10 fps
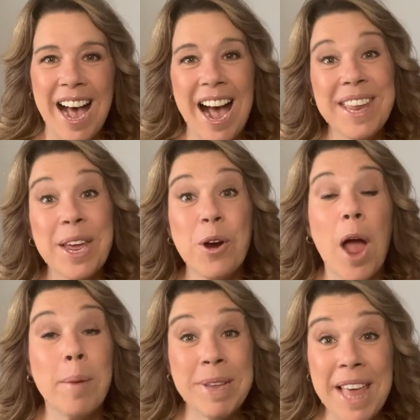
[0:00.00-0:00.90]
Hi there,
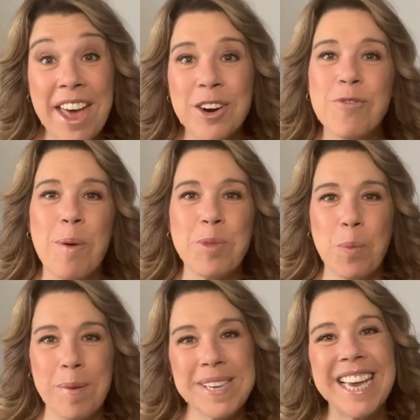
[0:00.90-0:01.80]
I'm Ilana from the
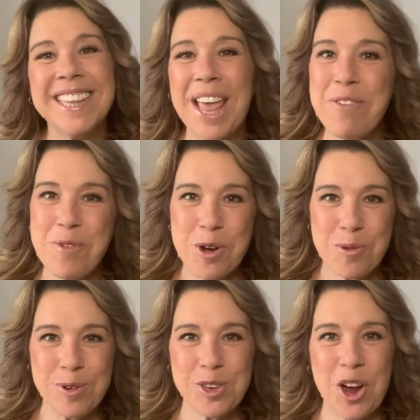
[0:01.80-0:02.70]
website
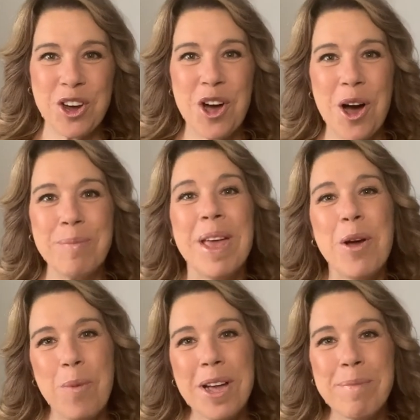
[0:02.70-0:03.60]
lifewellcruise.com.
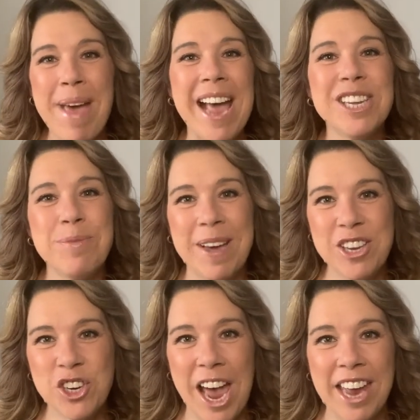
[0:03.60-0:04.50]
Welcome back to my
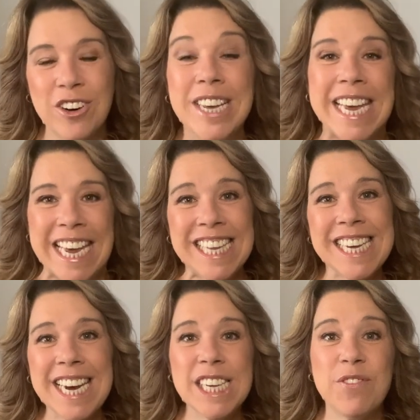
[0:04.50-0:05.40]
channel. In
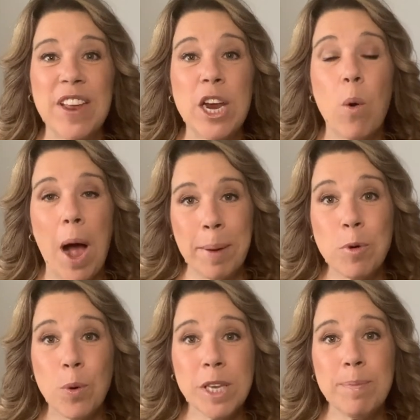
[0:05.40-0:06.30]
today's video, I'm
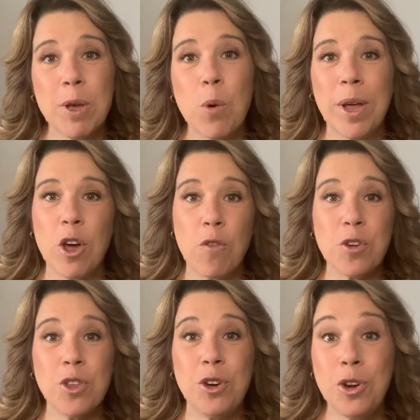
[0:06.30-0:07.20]
going to be going
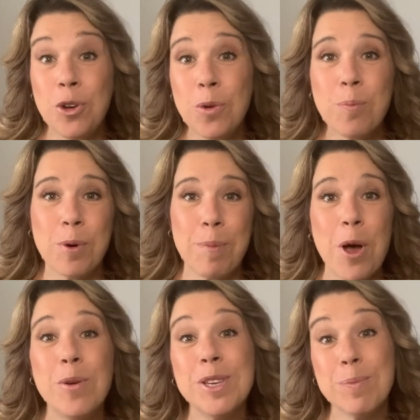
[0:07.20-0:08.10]
over the new
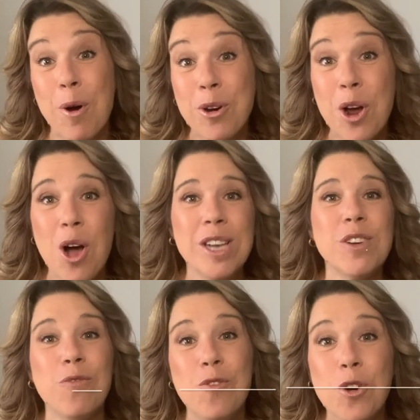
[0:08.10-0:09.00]
proposed protocols
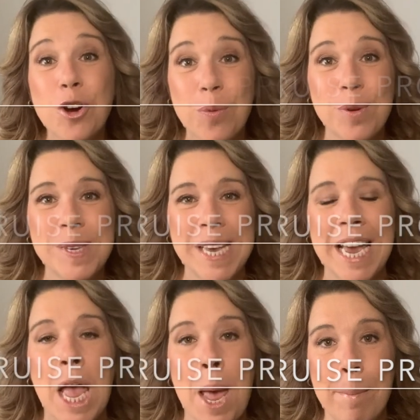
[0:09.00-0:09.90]
for
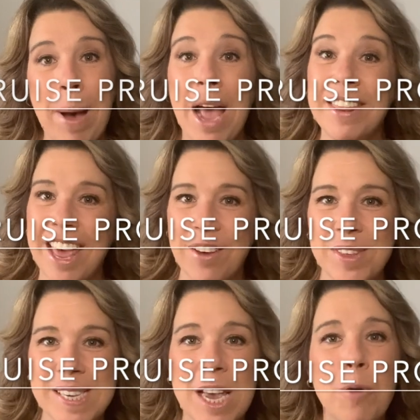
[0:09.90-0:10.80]
cruising by the
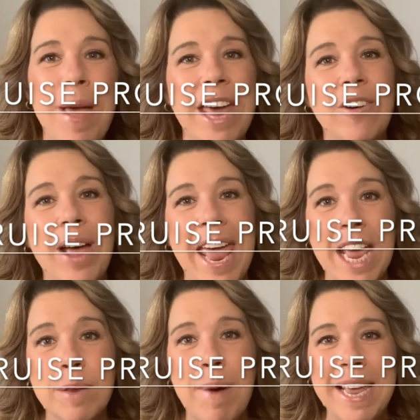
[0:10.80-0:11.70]
Healthy Sail Panel
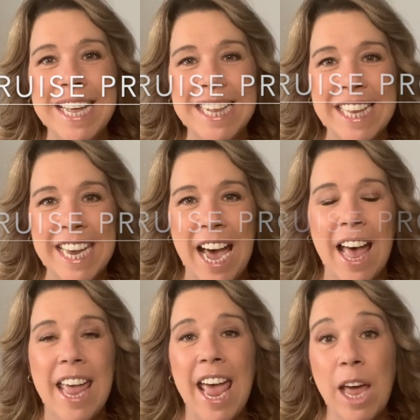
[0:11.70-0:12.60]
and by CLIA.
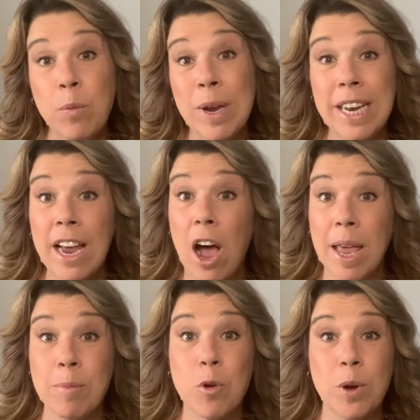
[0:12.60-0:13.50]
And really, I
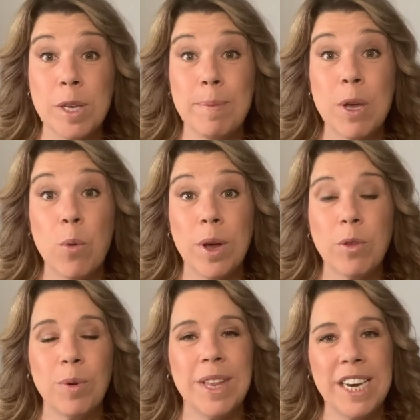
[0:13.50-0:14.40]
am going to be going
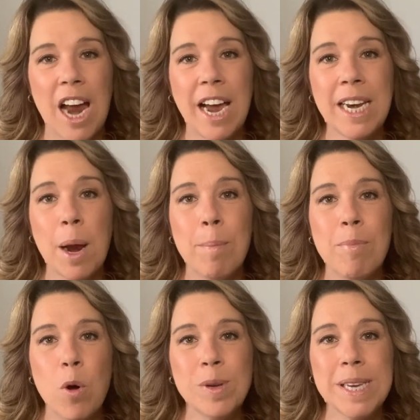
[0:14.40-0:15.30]
through the 9
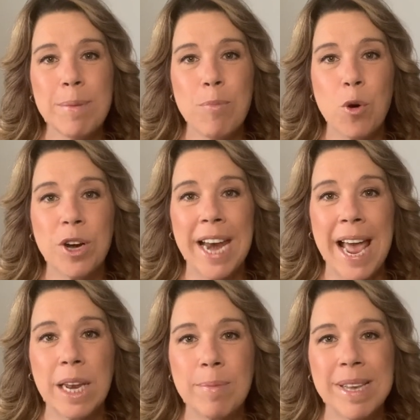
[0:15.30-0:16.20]
most important
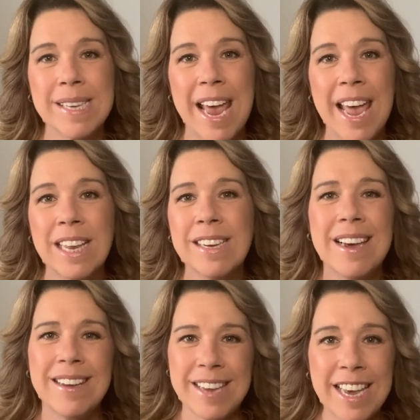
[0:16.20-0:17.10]
elements and
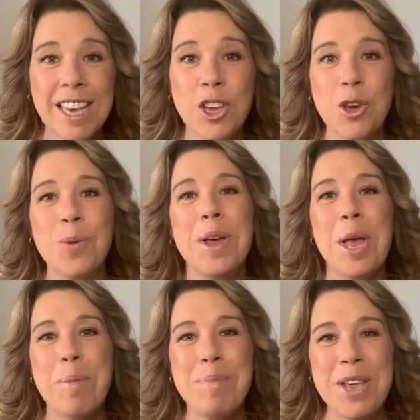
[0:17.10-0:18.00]
taking you
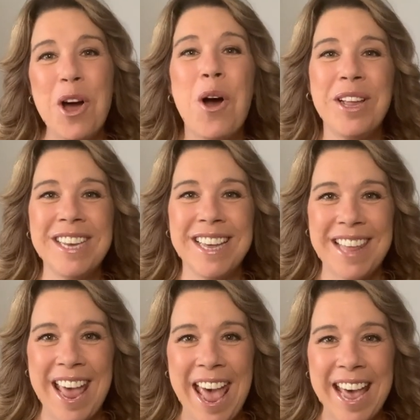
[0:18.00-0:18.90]
beyond
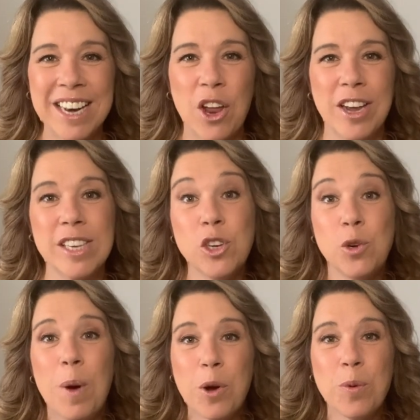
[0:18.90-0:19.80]
the headlines
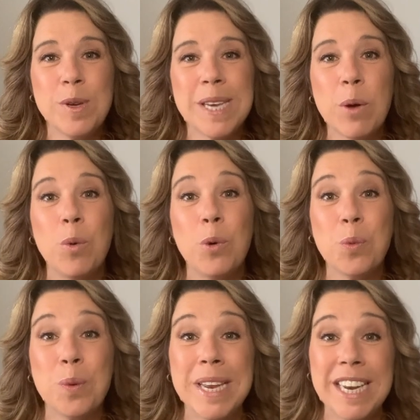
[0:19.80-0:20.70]
to what cruising will
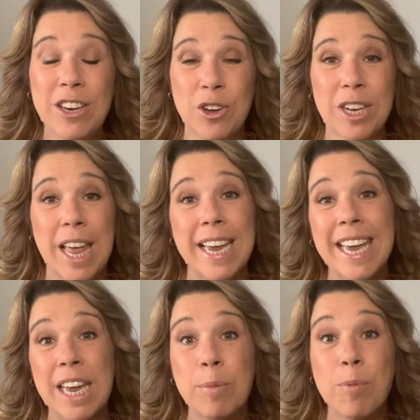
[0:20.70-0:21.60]
really look
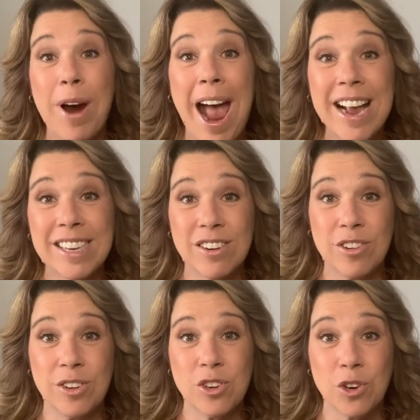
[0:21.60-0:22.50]
like in
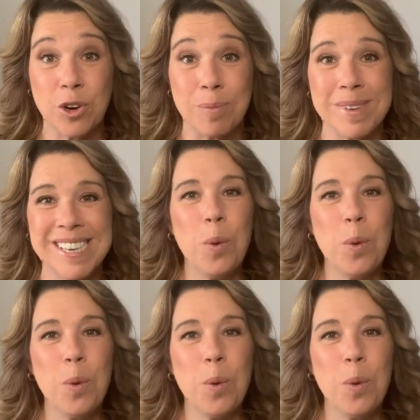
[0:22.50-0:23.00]
practical terms.